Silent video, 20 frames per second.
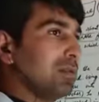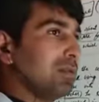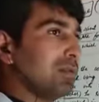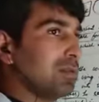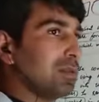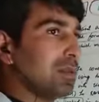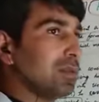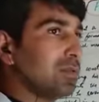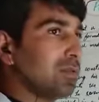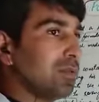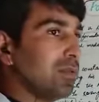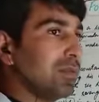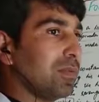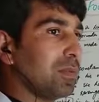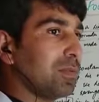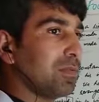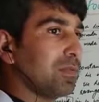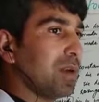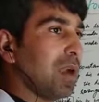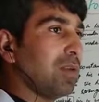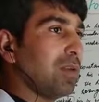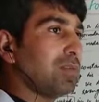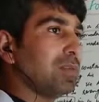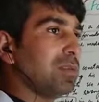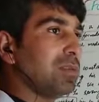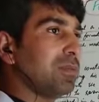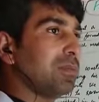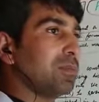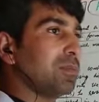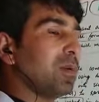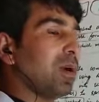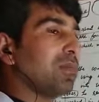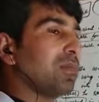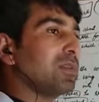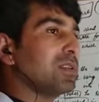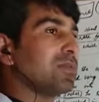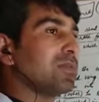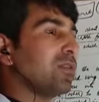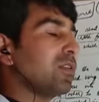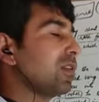sense of
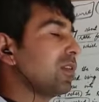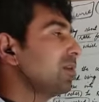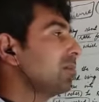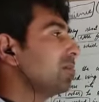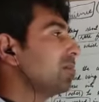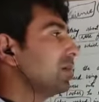proudness for him.